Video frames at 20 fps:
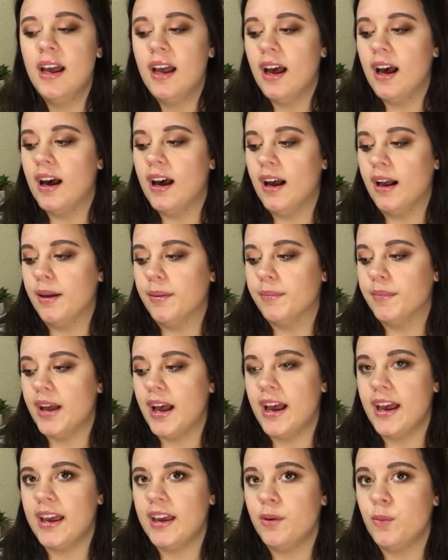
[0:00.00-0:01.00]

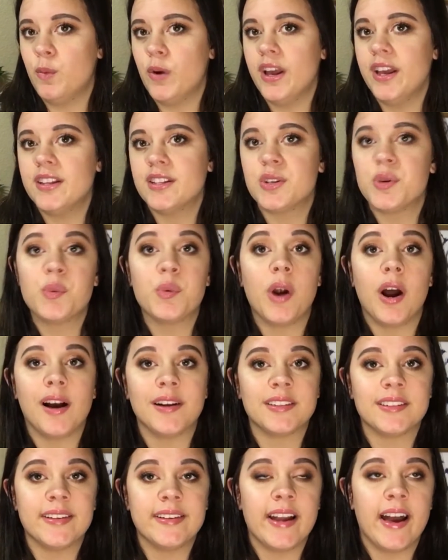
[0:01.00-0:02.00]
I went into
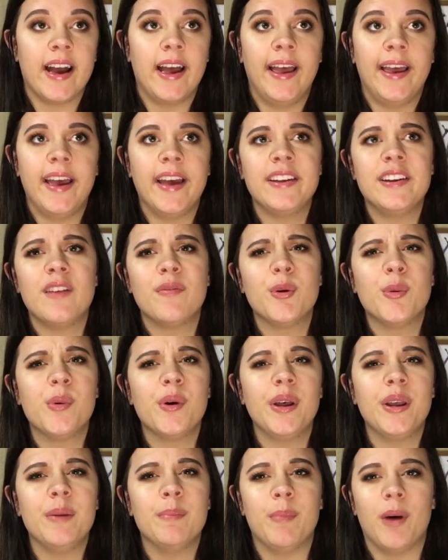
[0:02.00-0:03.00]
Ross, and I had never
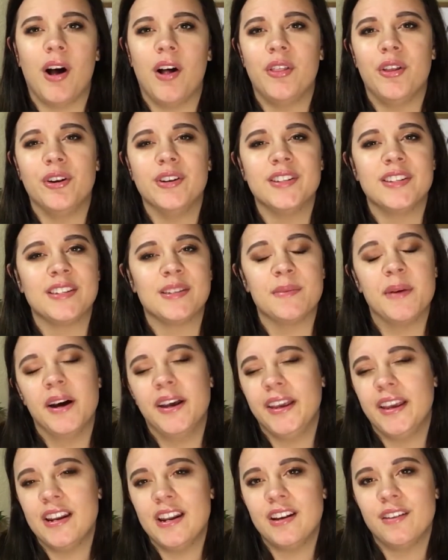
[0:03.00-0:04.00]
really bothered
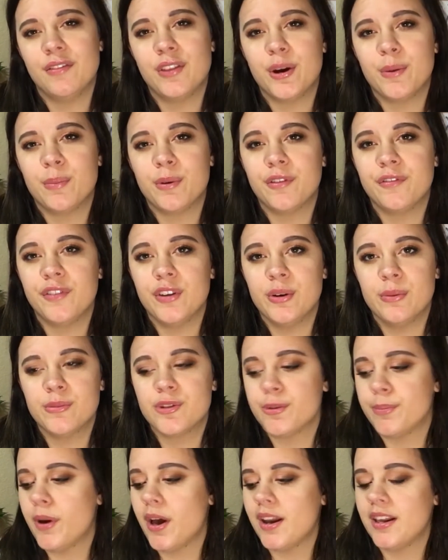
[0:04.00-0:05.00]
smelling any of their perfumes
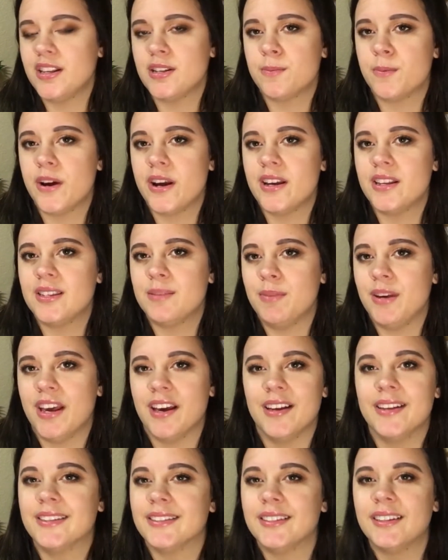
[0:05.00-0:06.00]
or body sprays
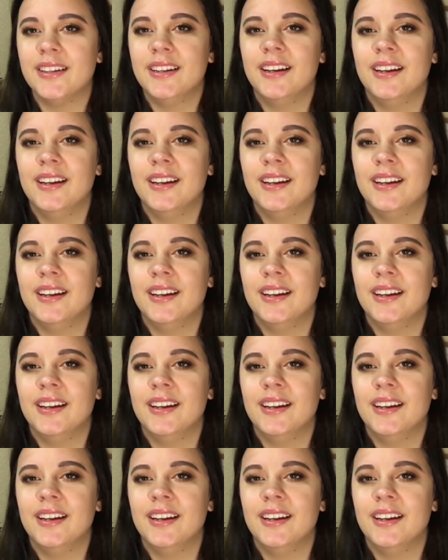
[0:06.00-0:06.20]
because,